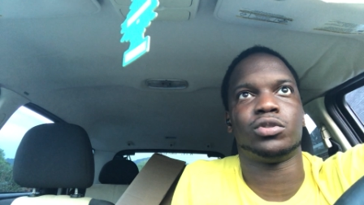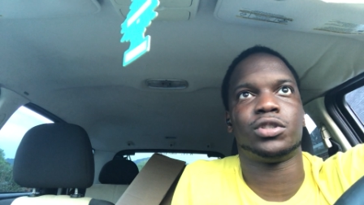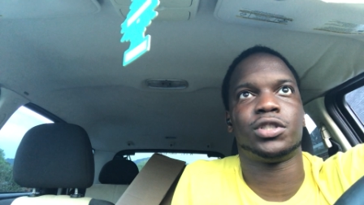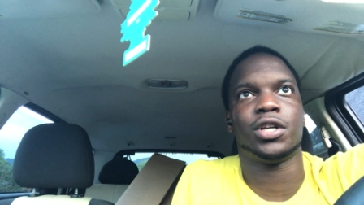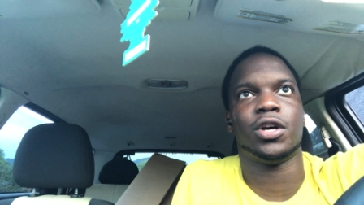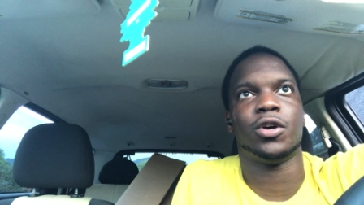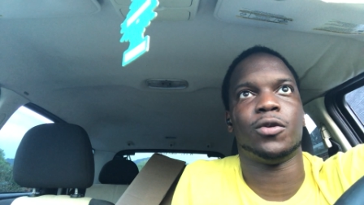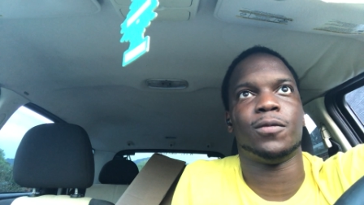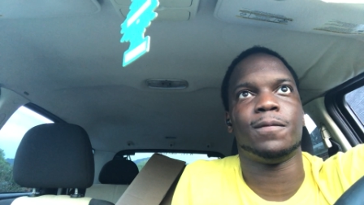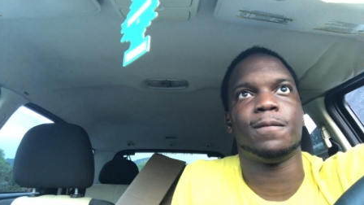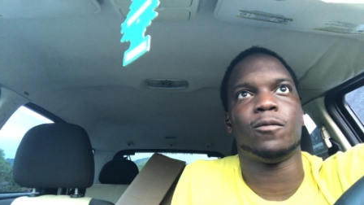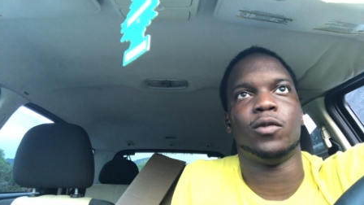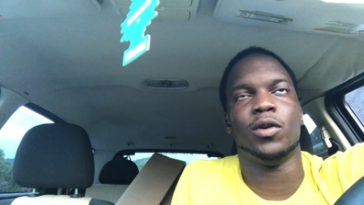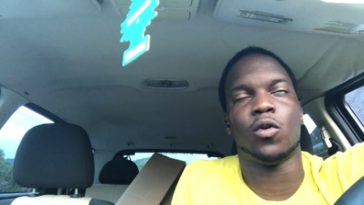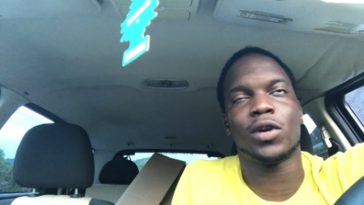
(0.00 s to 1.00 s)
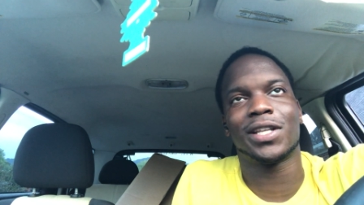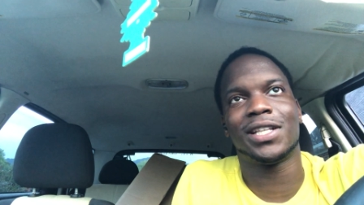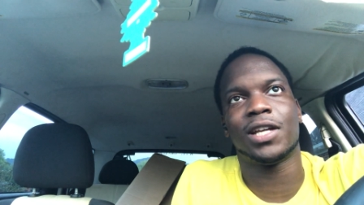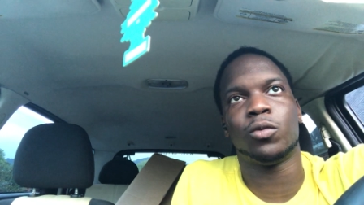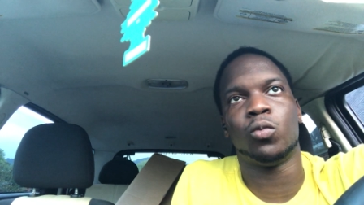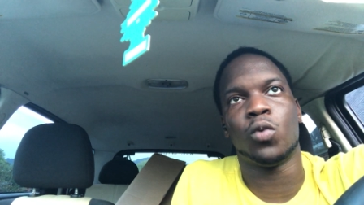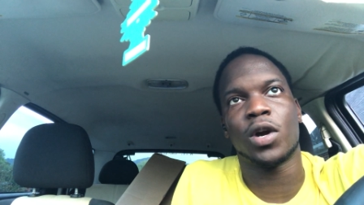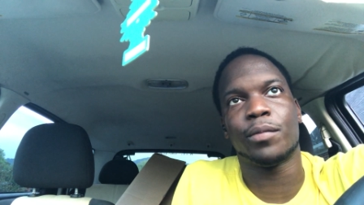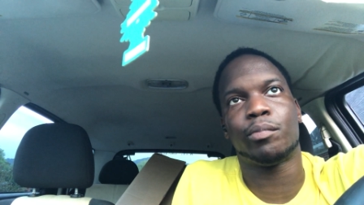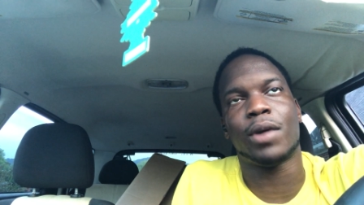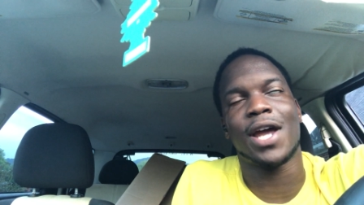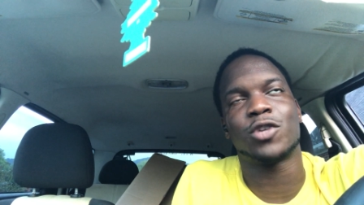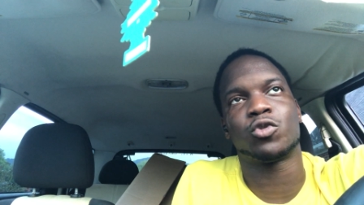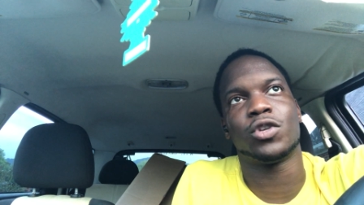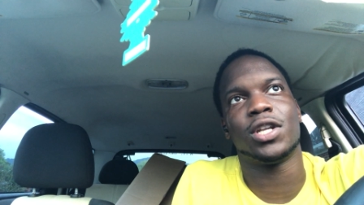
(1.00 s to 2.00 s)
So we already did one
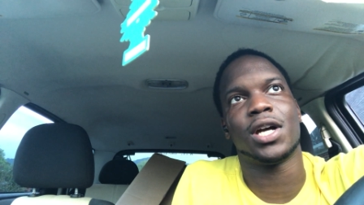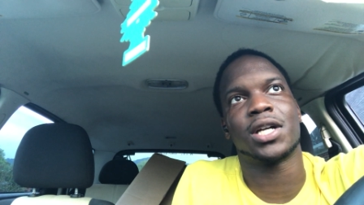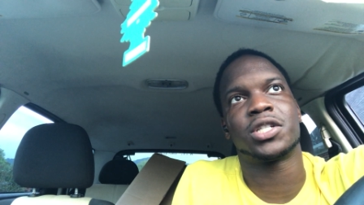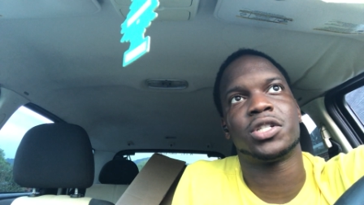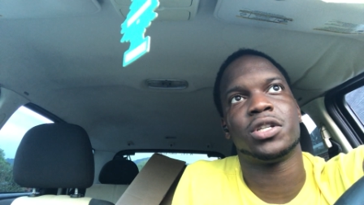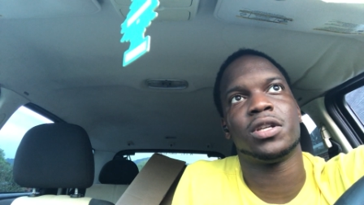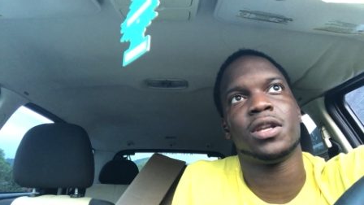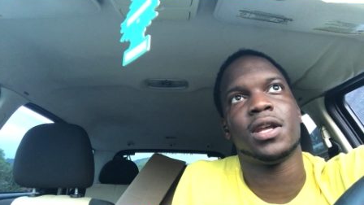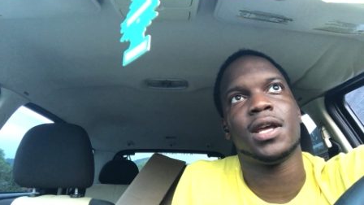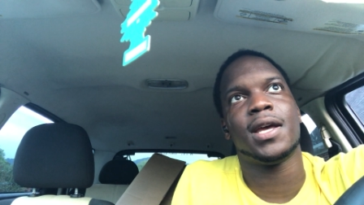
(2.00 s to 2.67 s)
price reduction,